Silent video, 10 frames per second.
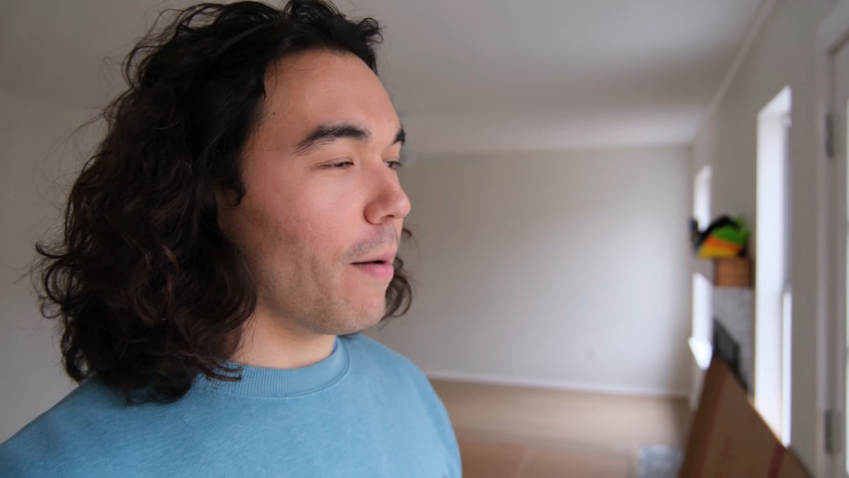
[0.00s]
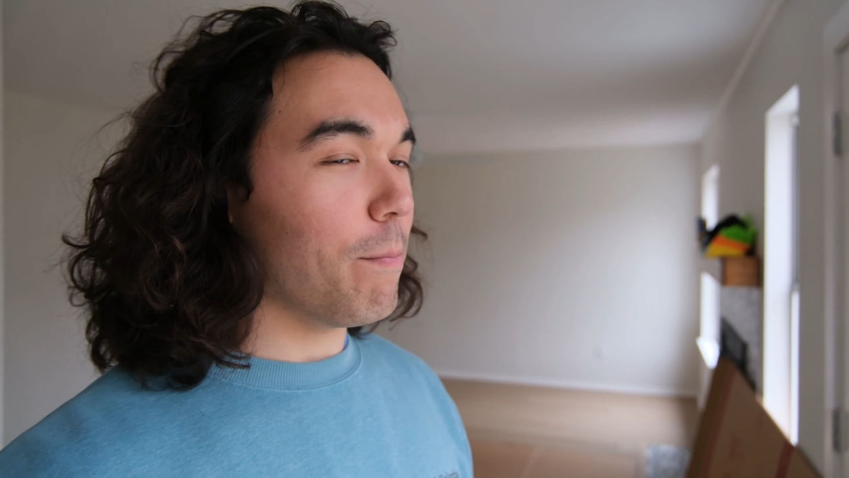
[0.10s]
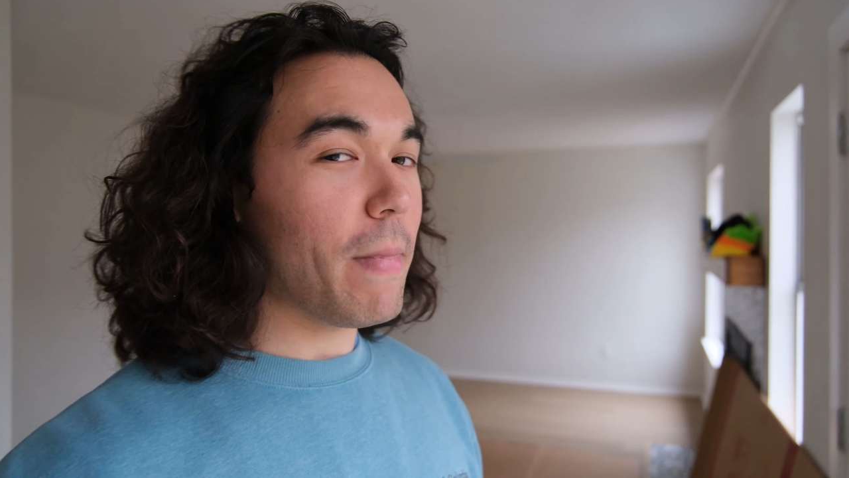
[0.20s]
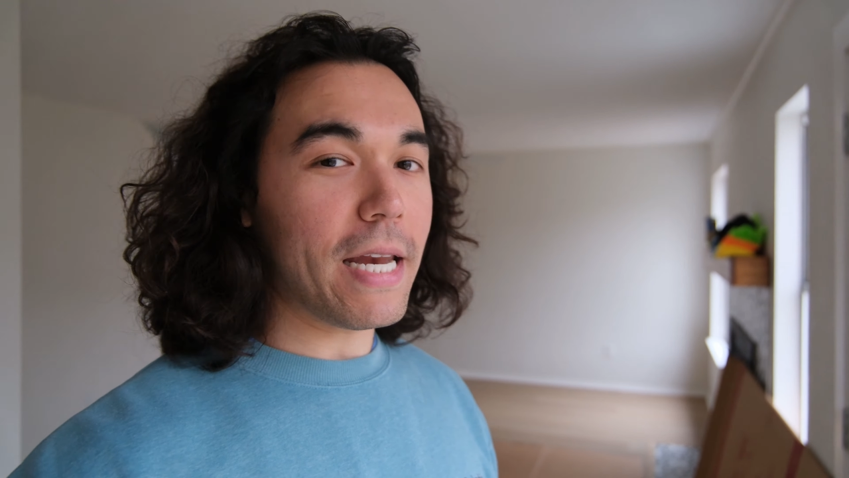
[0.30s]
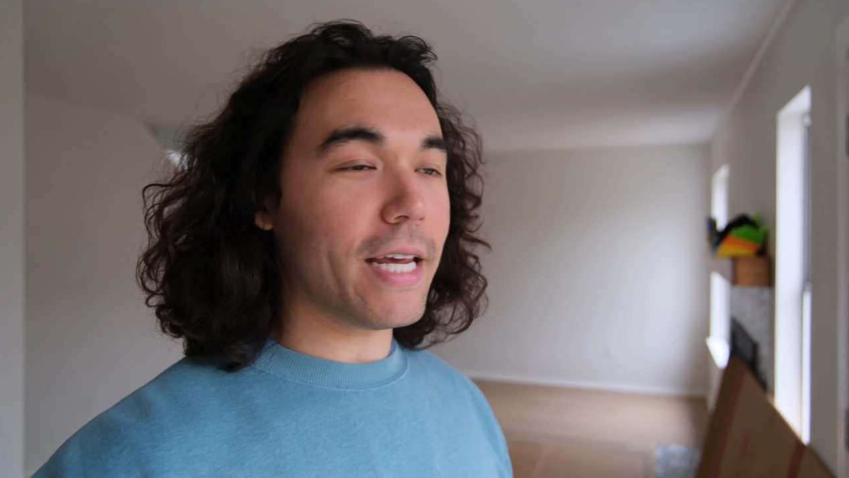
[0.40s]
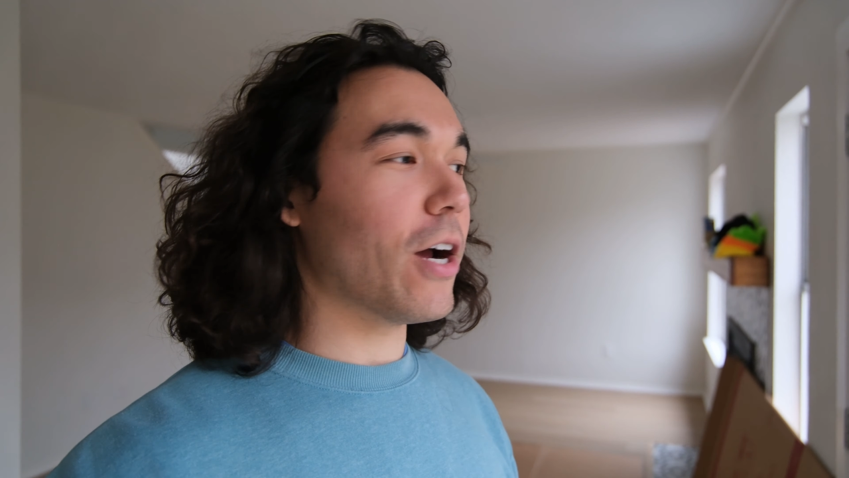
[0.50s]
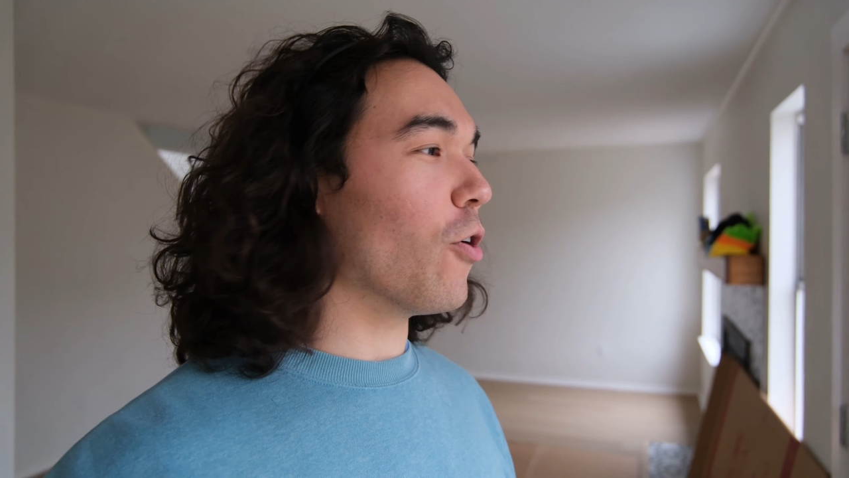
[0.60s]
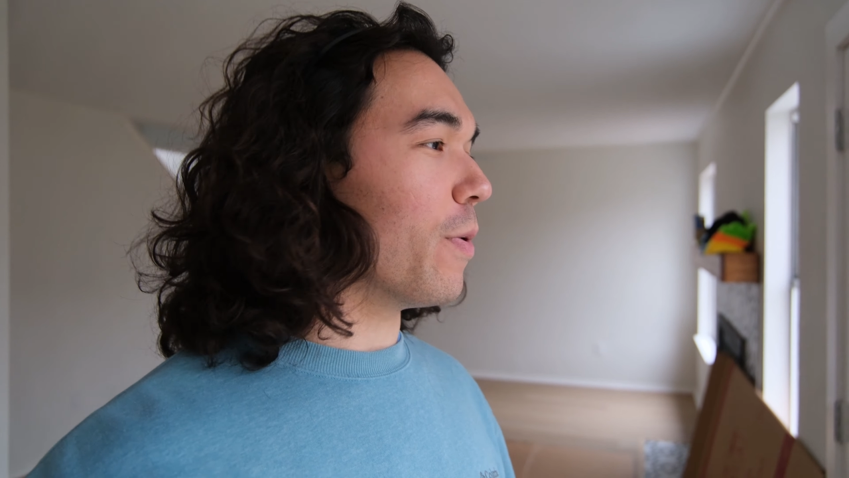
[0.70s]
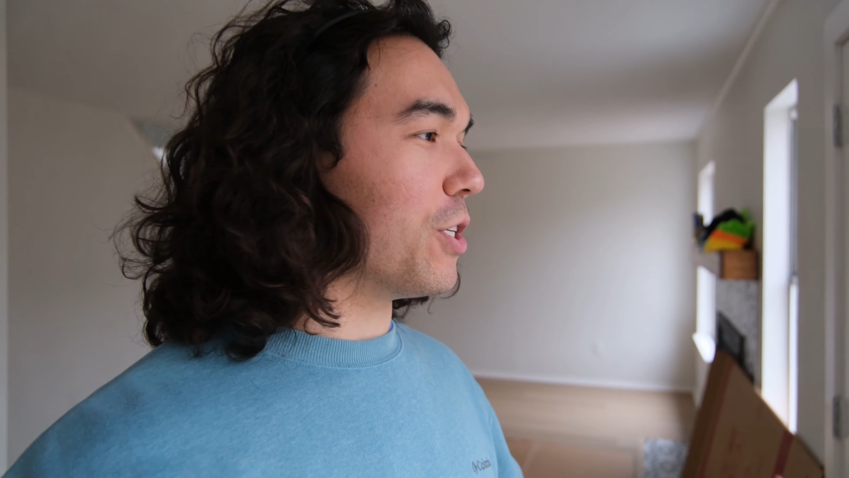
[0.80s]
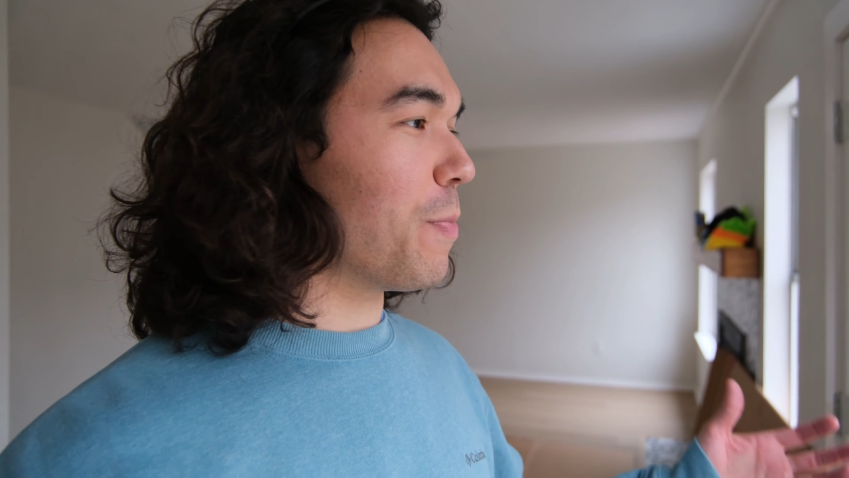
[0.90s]
mini
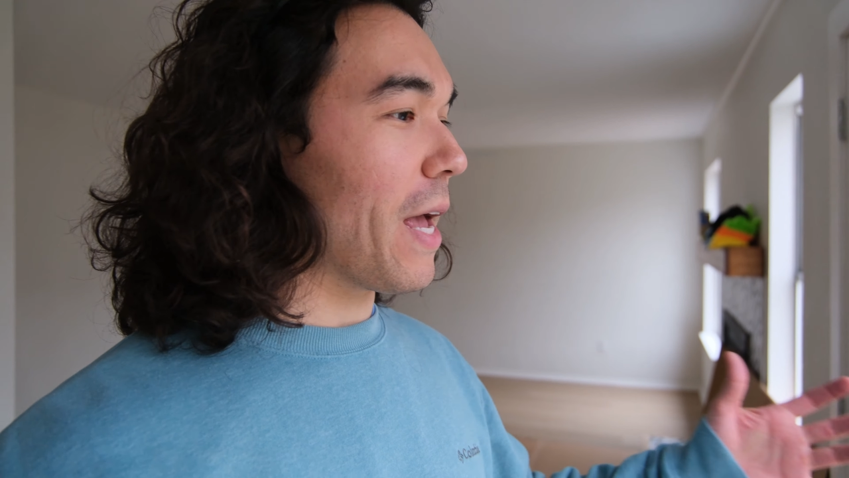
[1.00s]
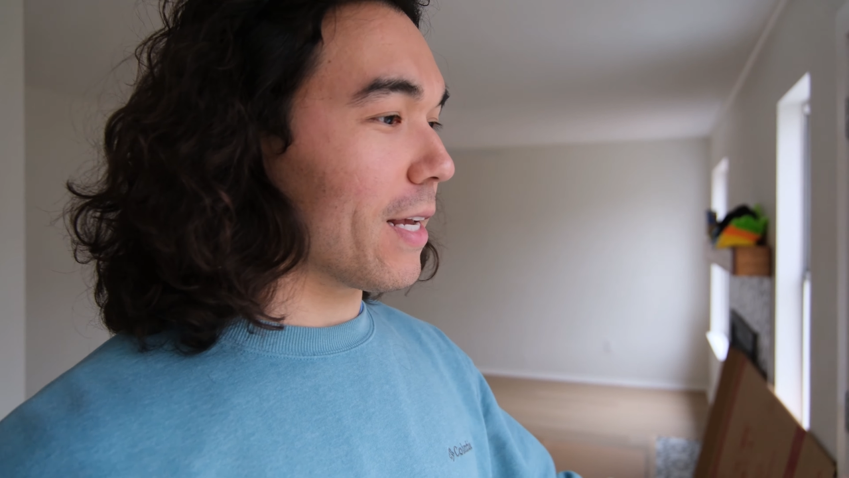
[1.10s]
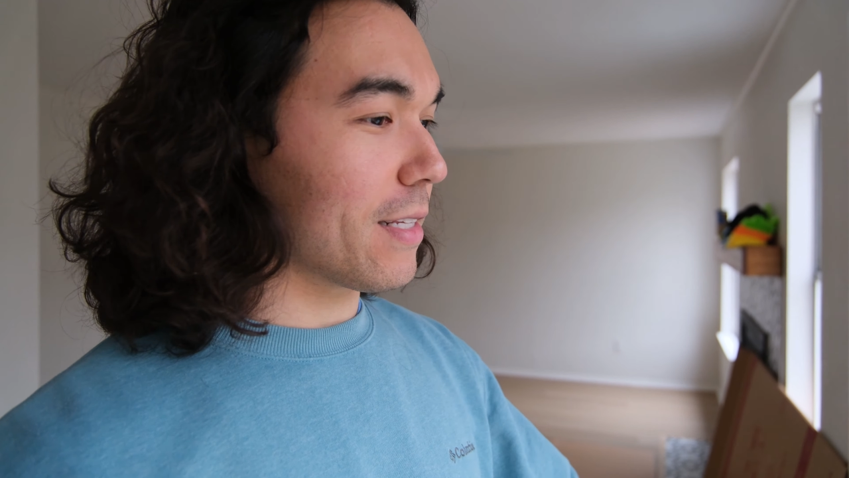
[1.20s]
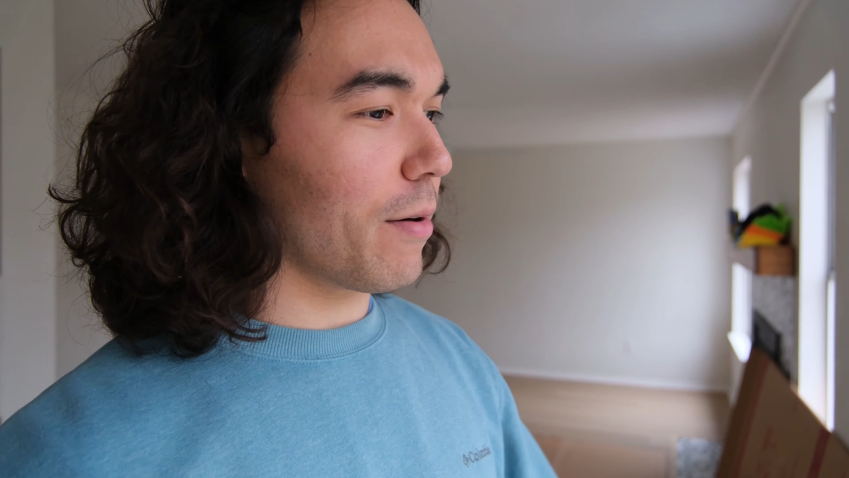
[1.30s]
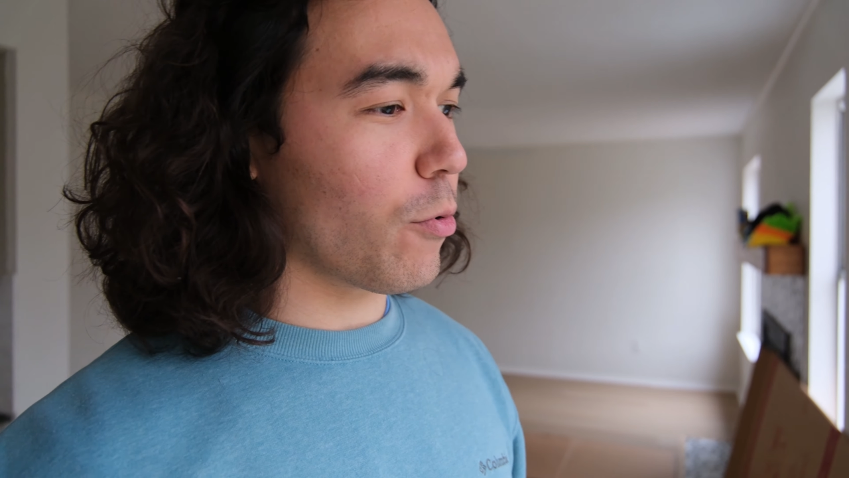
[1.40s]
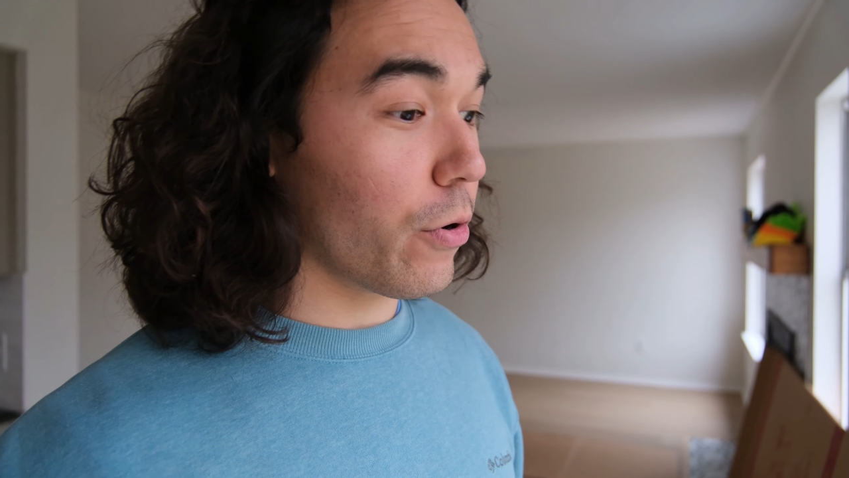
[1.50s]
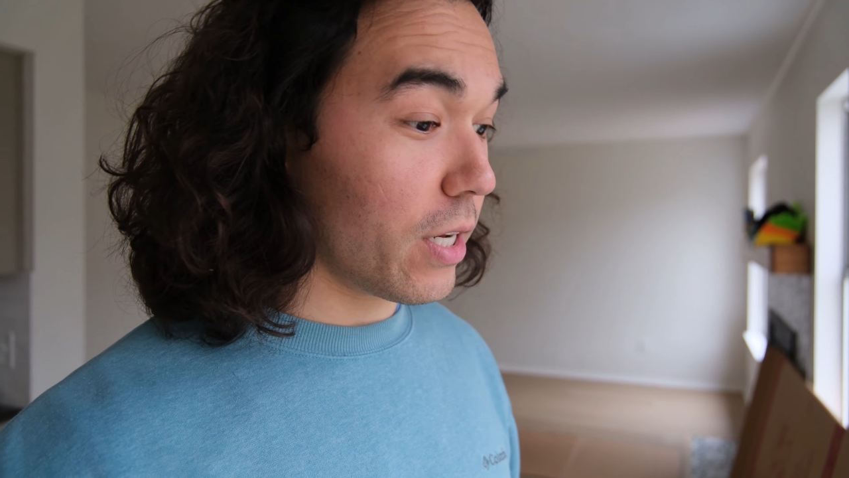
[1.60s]
garbage bags that I'm going